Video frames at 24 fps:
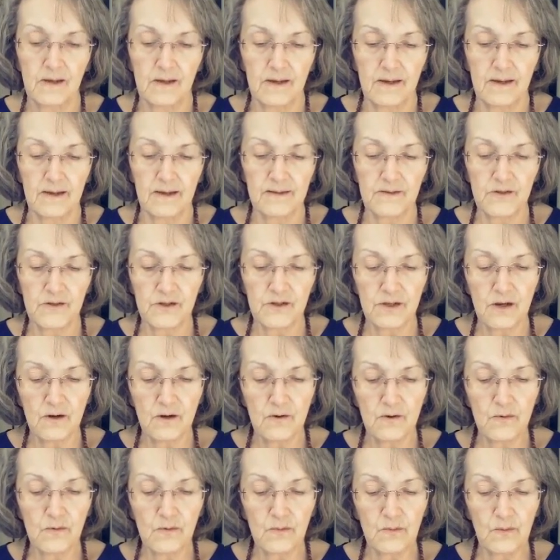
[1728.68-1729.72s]
And
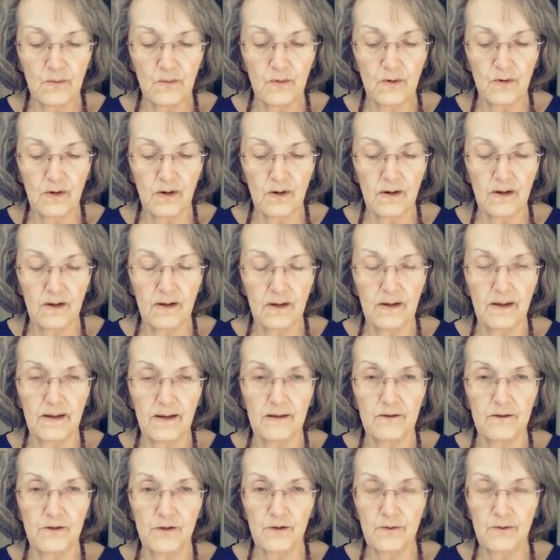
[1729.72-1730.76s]
so
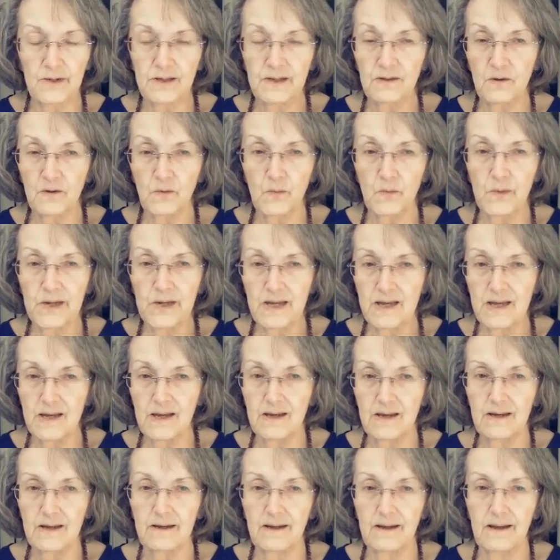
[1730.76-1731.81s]
during the
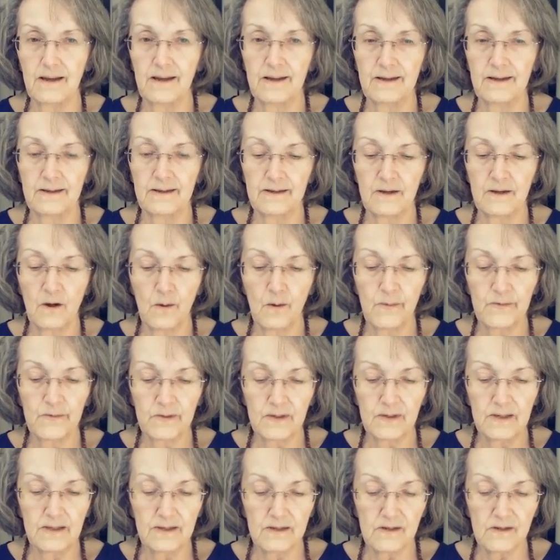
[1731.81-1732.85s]
week, and
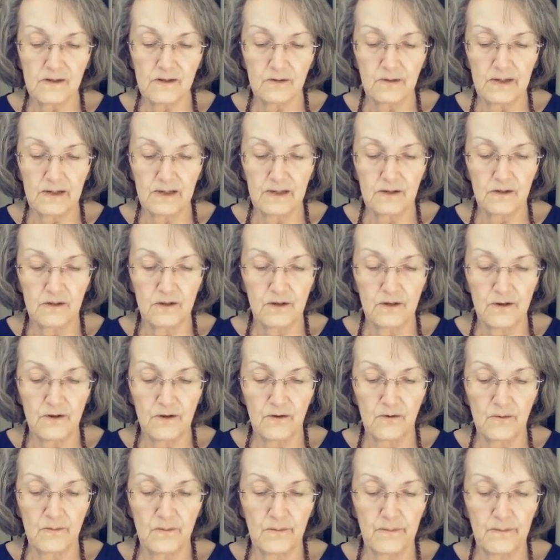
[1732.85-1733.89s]
hopefully this will get to
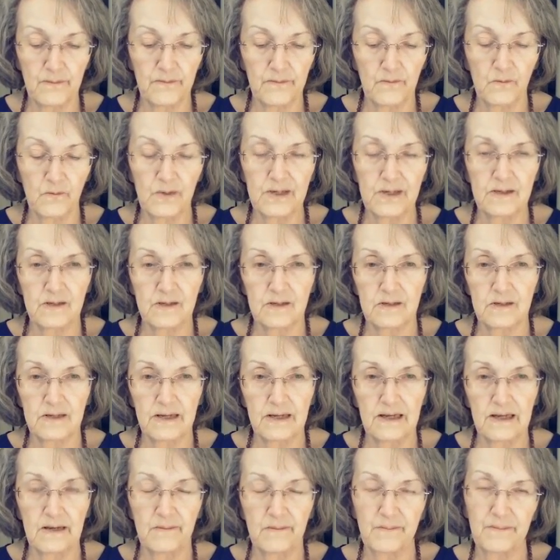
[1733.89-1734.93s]
you
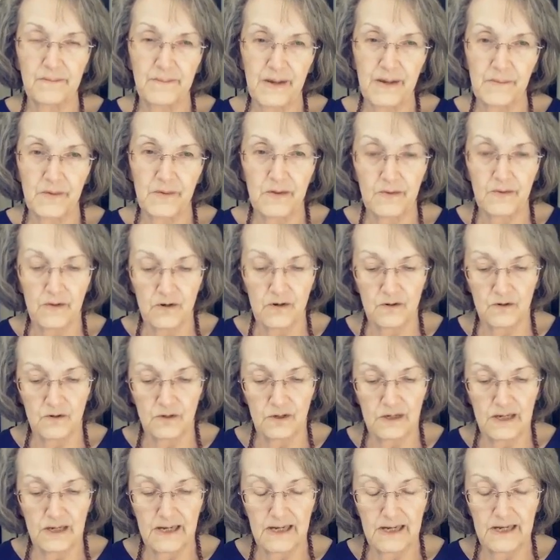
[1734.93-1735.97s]
Wednesday, maybe
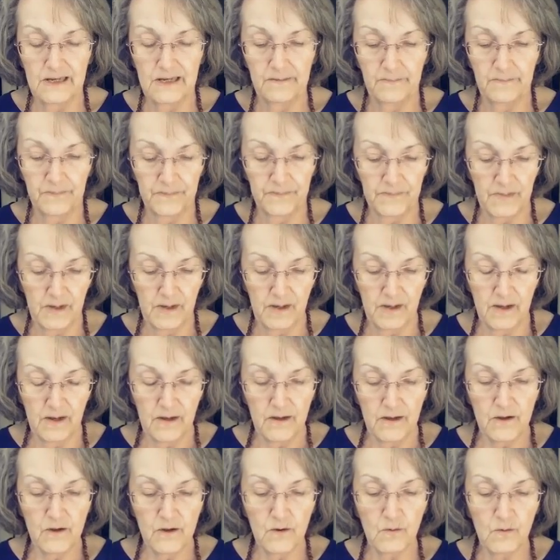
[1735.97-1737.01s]
Thursday,
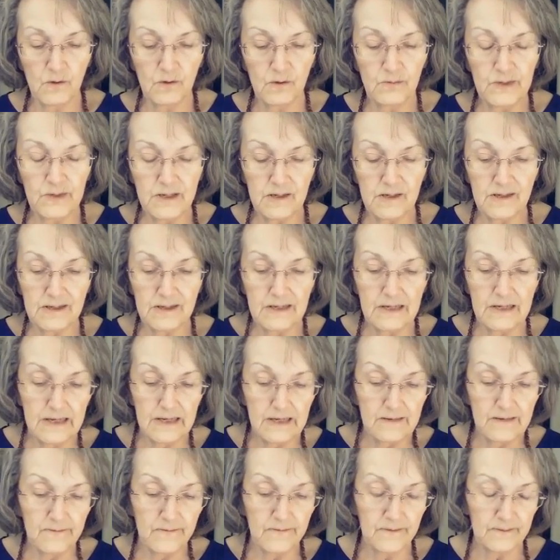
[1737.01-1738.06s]
you will
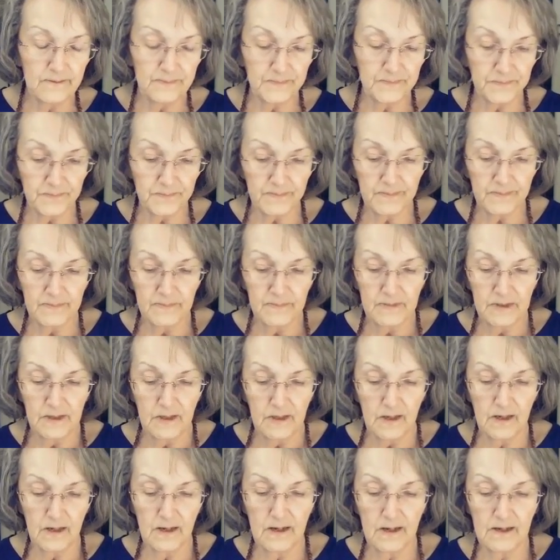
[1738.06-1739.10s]
receive
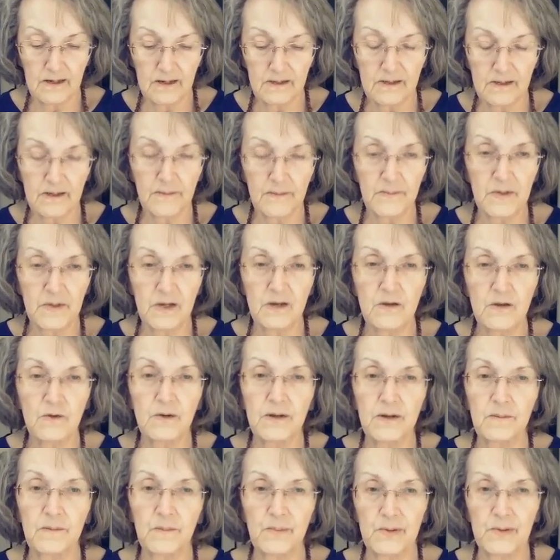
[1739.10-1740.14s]
something you
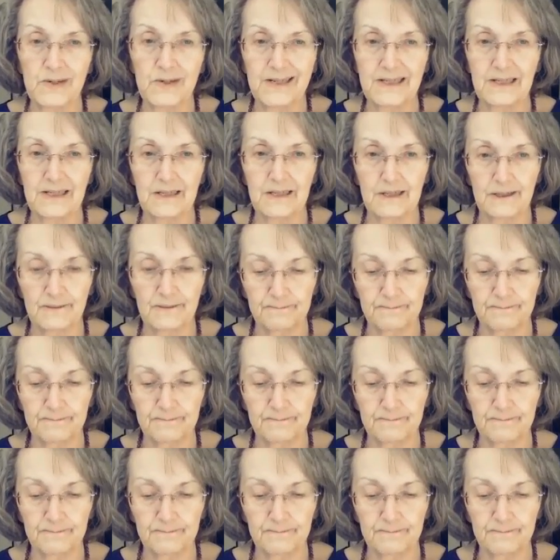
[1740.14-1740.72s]
can print.